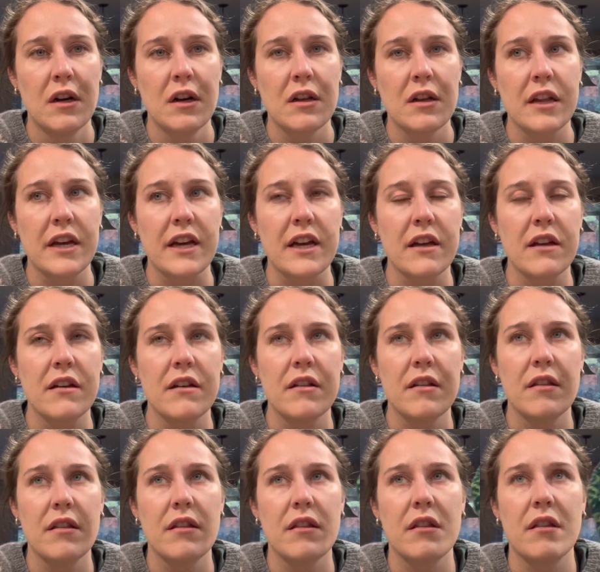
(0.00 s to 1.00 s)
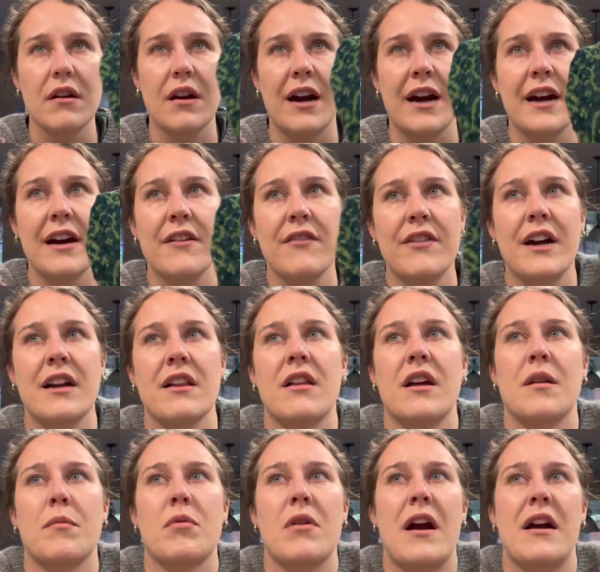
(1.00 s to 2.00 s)
like I have had a lot
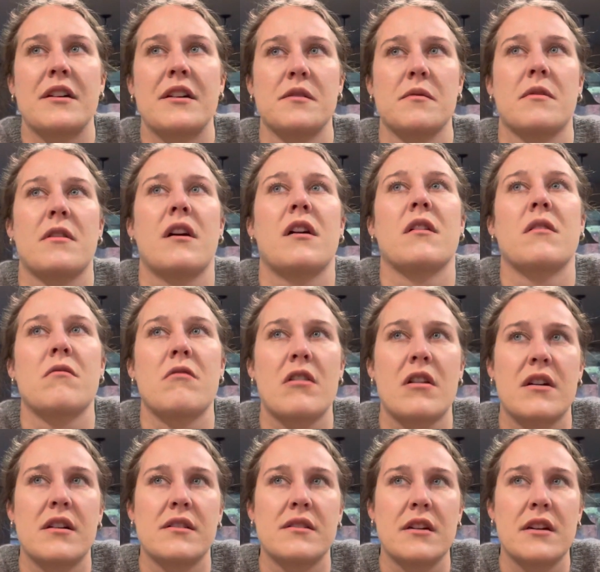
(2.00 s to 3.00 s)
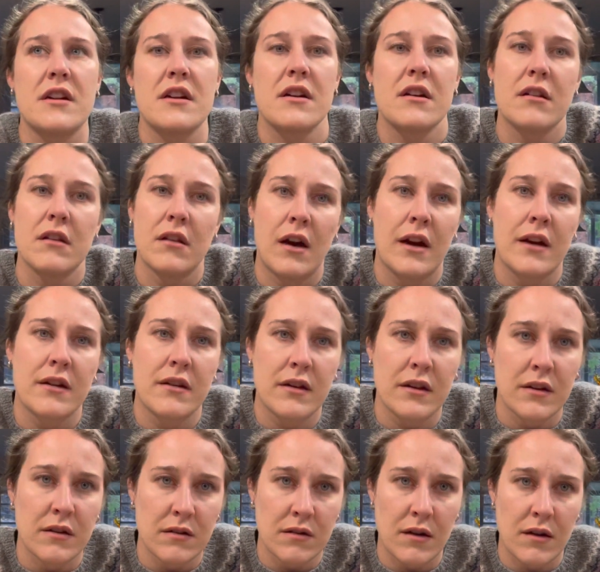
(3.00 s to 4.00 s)
of practice with color work because I knit a lot
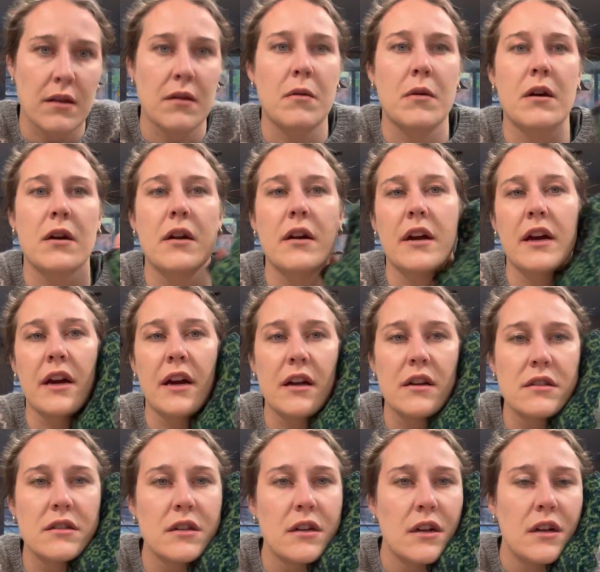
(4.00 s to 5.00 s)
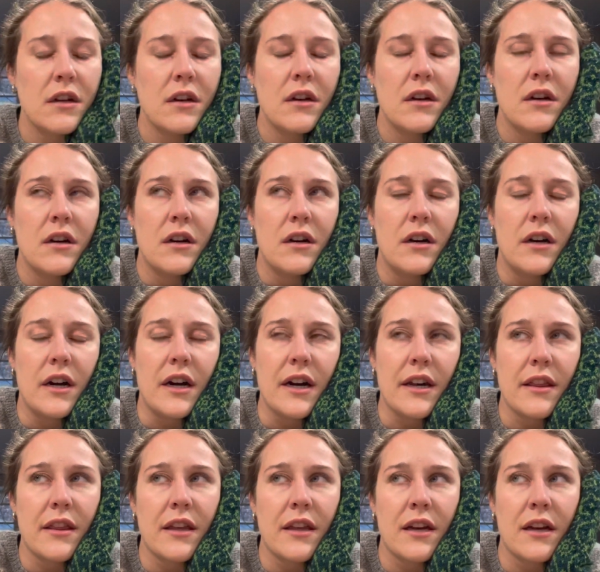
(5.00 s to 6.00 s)
in color work, and I
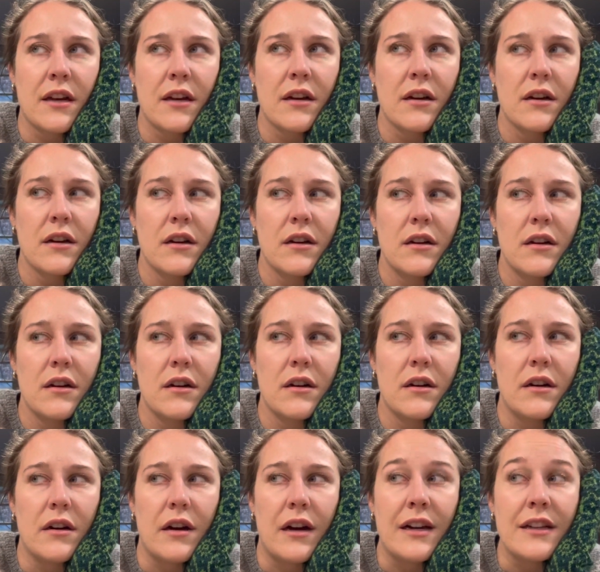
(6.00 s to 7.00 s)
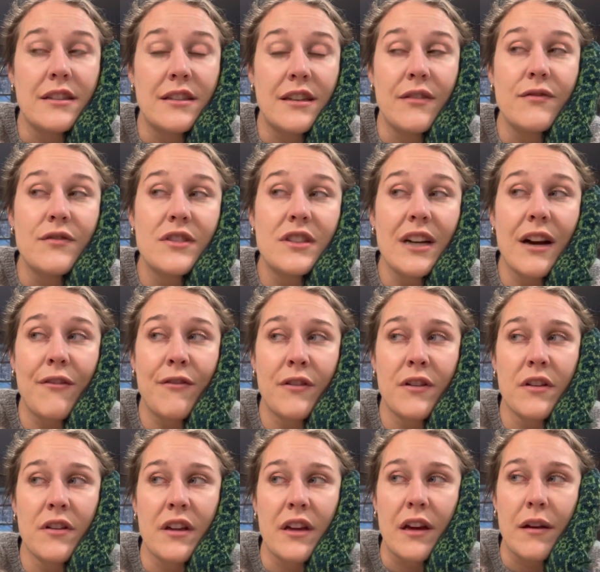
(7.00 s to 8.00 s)
think
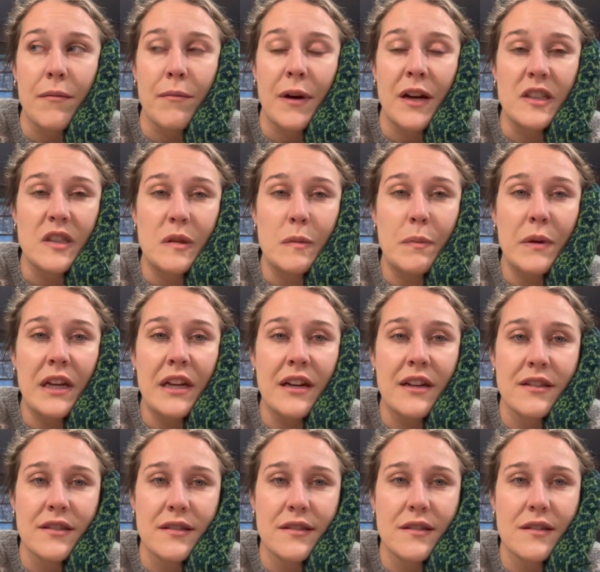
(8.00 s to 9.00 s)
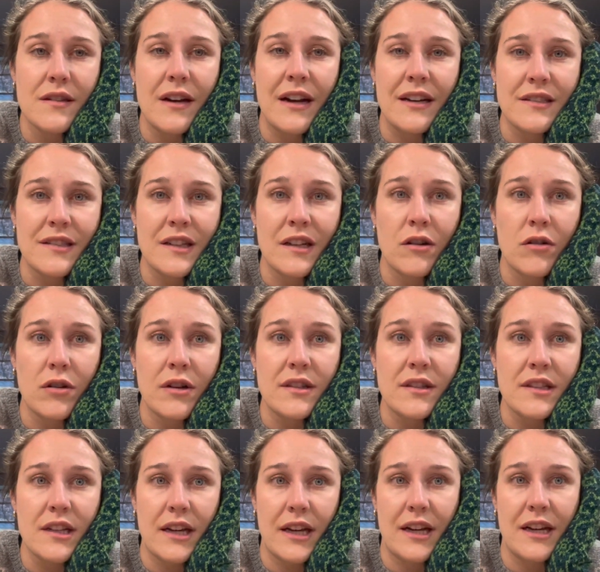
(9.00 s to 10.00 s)
definitely my speed has increased
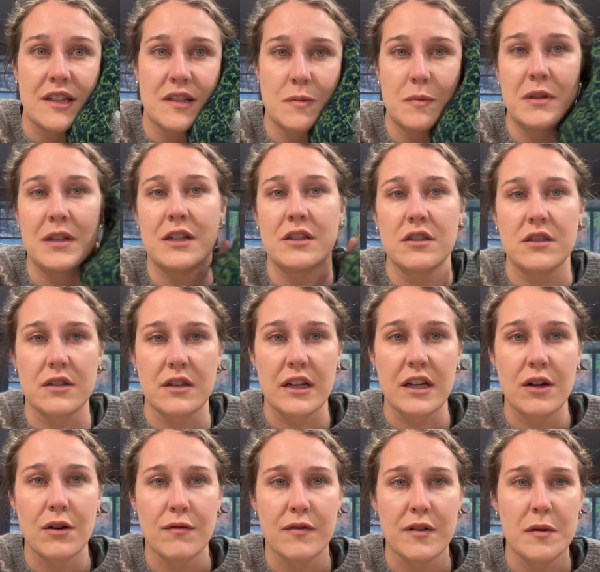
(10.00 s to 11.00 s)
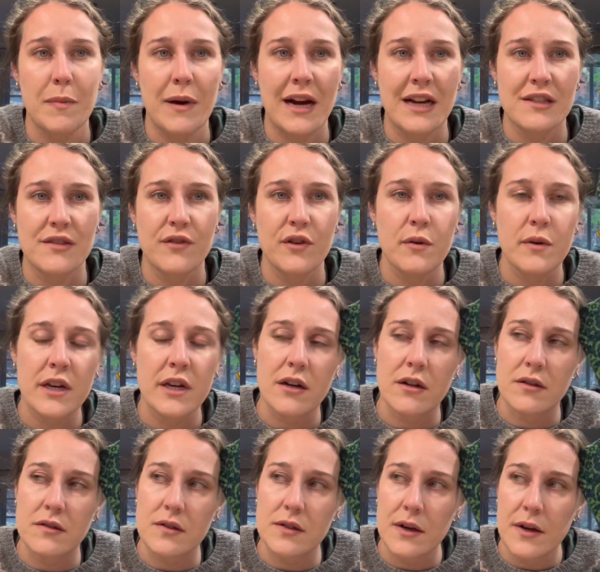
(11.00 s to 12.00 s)
like exponentially over the past few
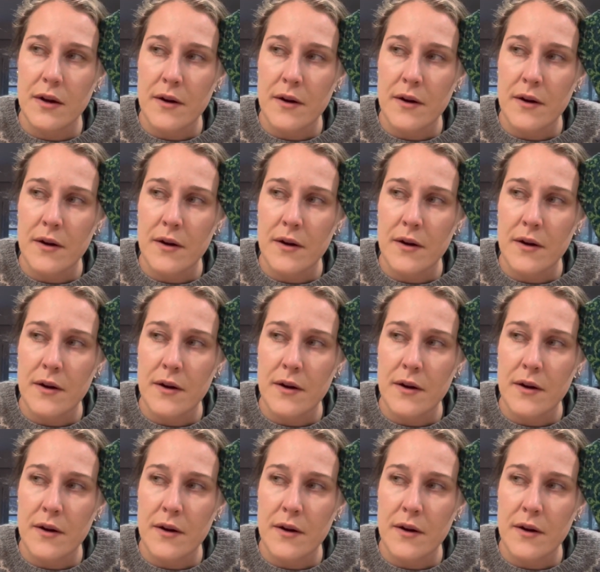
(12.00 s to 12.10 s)
years,